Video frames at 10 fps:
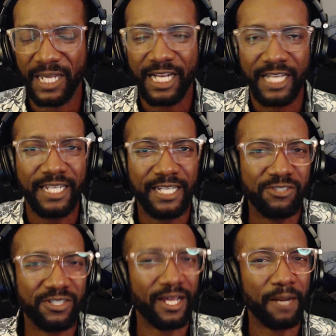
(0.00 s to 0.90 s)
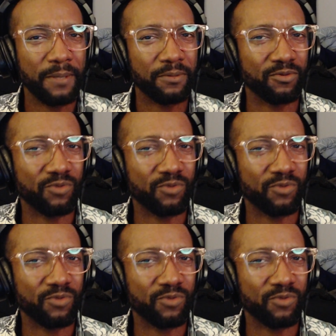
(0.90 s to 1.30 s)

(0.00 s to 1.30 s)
I think there's a lot of people